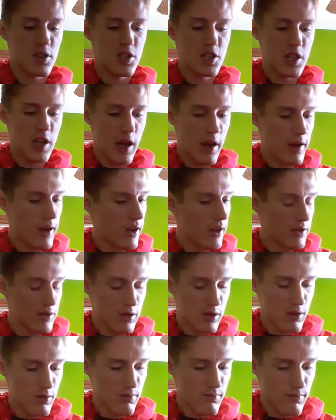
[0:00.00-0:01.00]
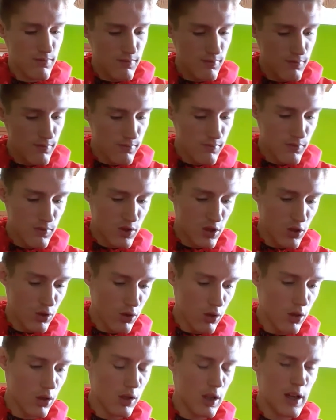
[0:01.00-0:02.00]
Shout outs to
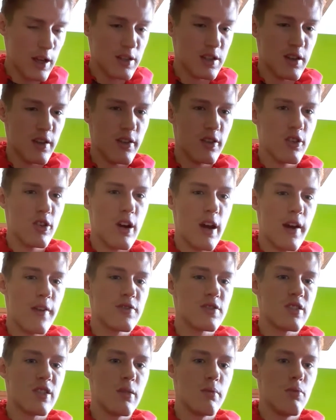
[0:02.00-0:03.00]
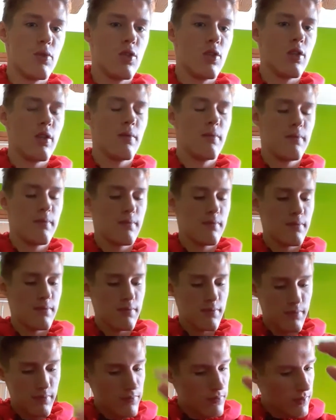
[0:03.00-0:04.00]
Olaznik Crafts and more.
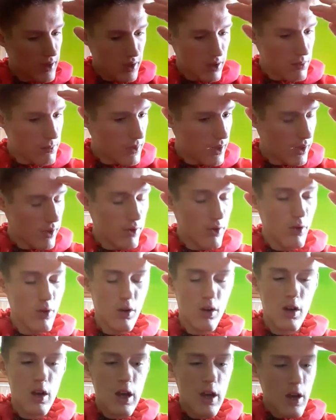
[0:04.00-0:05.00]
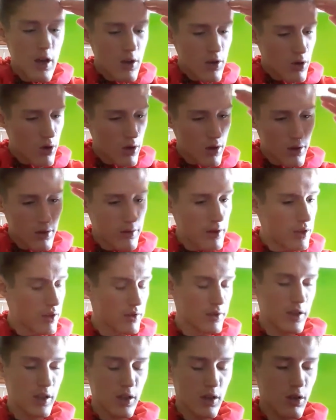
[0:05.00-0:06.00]
Thank you, man. You are the
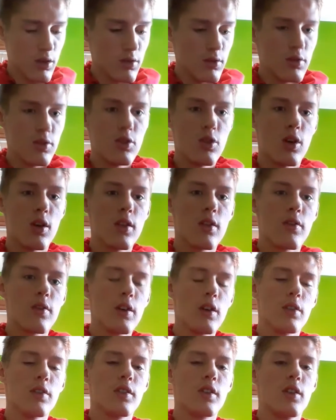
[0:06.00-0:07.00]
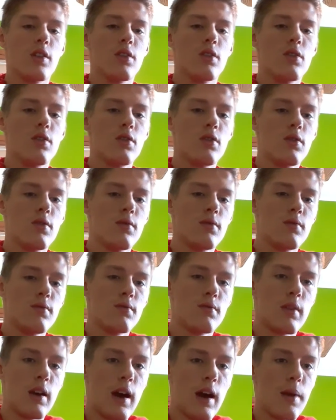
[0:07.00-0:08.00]
real deal. You are the real deal.
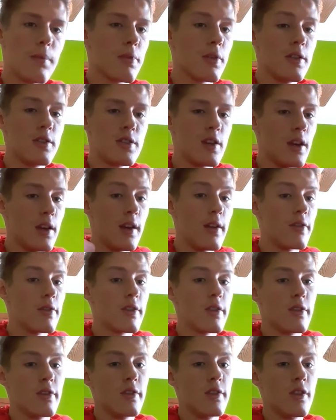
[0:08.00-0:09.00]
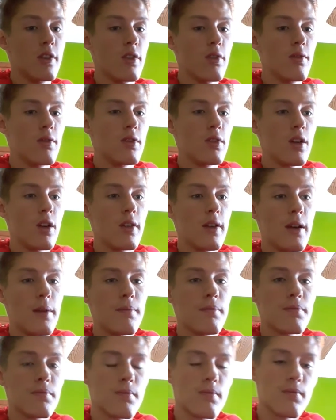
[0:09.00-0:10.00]
I appreciate everything you do. All
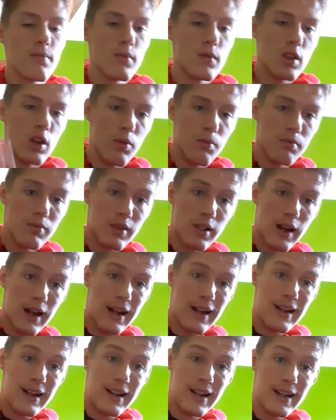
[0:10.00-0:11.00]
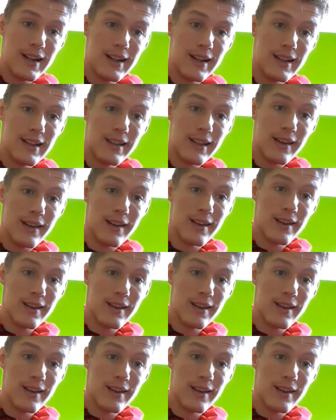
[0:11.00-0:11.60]
right? So, see ya.